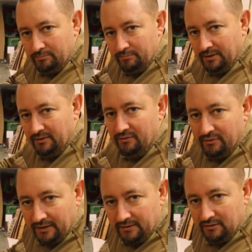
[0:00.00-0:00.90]
make the
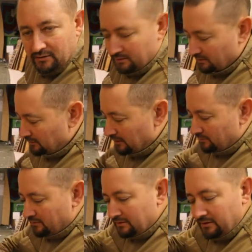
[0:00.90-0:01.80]
final cut around
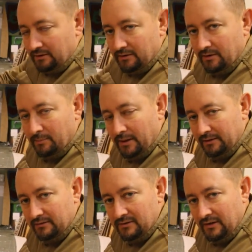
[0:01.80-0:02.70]
the panels.